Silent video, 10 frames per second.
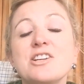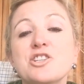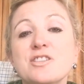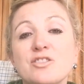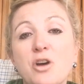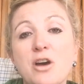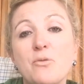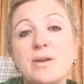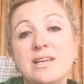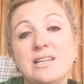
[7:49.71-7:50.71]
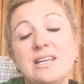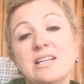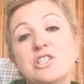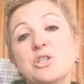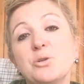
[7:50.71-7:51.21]
I just thought we
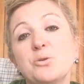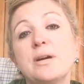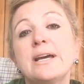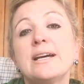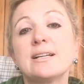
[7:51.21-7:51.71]
needed to